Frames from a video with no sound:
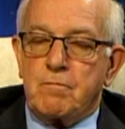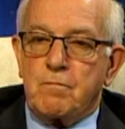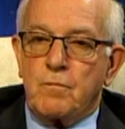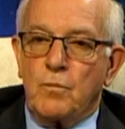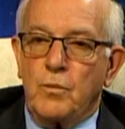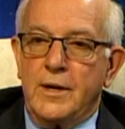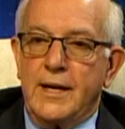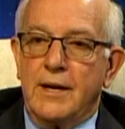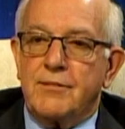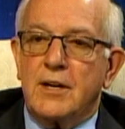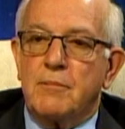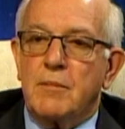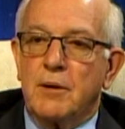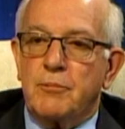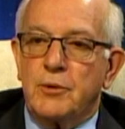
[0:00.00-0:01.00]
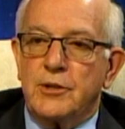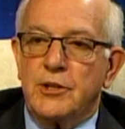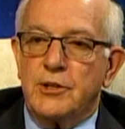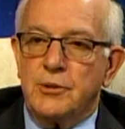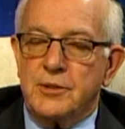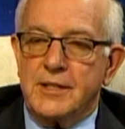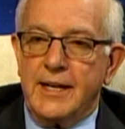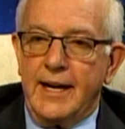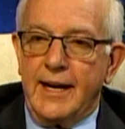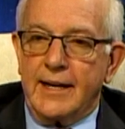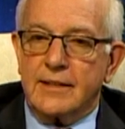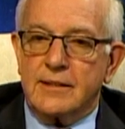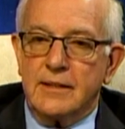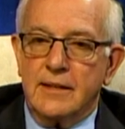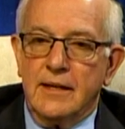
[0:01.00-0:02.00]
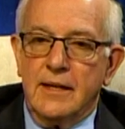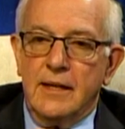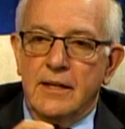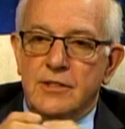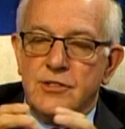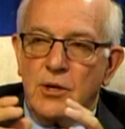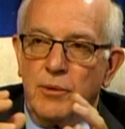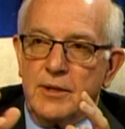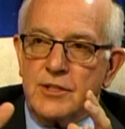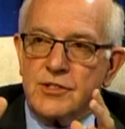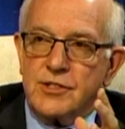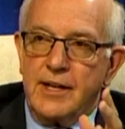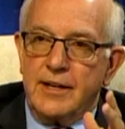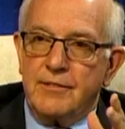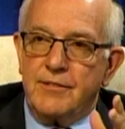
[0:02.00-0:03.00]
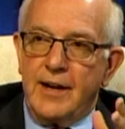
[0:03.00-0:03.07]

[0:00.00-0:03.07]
we have come up with a new tact. So instead of